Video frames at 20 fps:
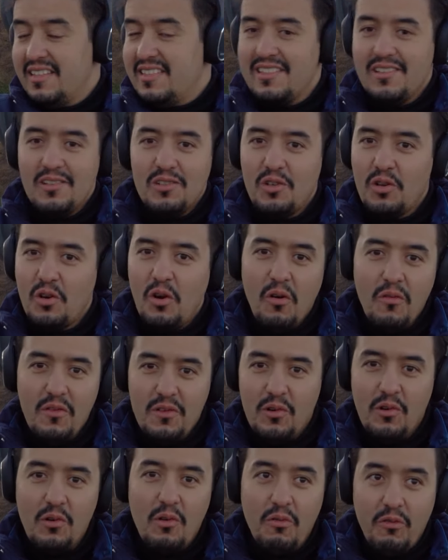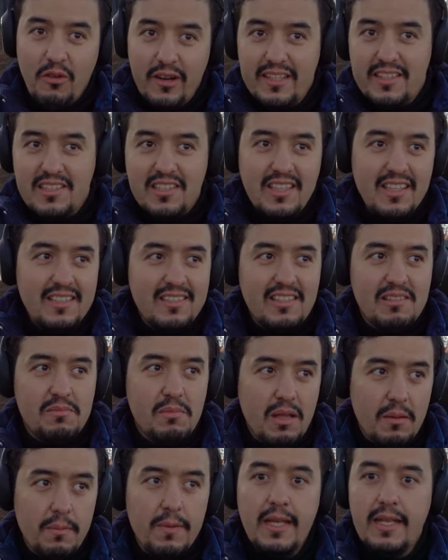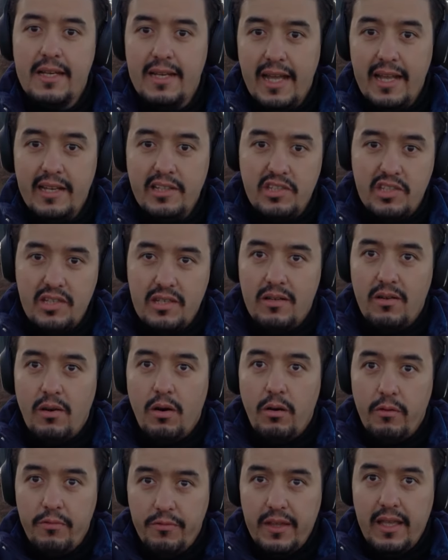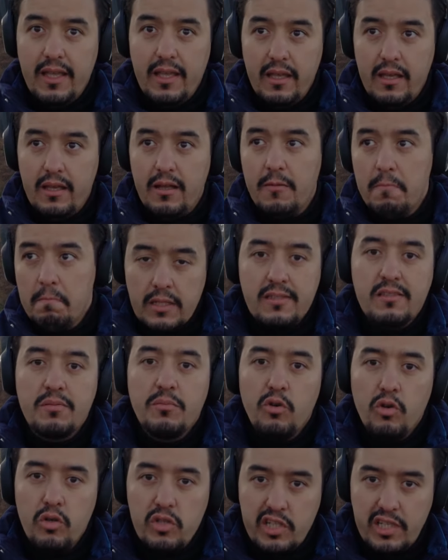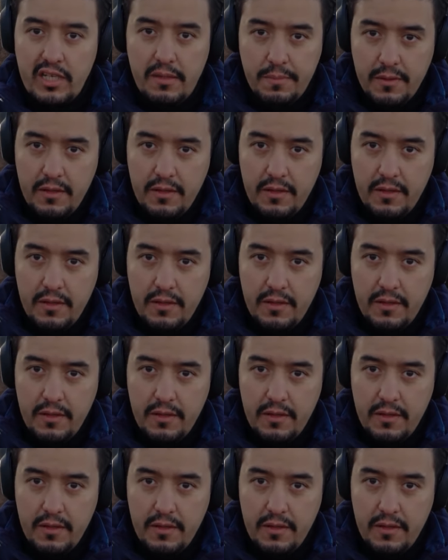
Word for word: This is not your oven or your fridge, this is maybe an engine of a small ship